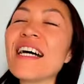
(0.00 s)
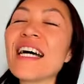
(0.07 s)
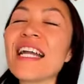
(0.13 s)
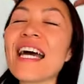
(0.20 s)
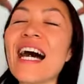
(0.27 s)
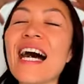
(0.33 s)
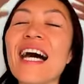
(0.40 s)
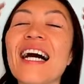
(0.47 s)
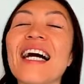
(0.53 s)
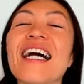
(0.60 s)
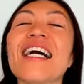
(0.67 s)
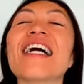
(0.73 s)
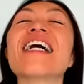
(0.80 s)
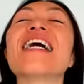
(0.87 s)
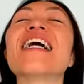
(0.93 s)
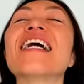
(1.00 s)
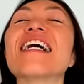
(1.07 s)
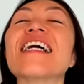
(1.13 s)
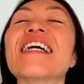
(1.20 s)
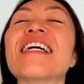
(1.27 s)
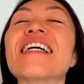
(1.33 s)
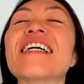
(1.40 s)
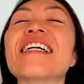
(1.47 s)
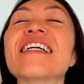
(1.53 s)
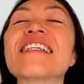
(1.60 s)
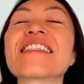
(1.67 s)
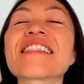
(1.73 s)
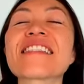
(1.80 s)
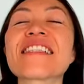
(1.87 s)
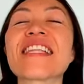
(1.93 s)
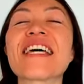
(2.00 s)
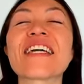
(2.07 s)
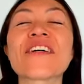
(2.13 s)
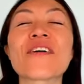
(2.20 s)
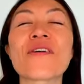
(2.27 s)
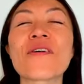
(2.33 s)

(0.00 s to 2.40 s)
And just let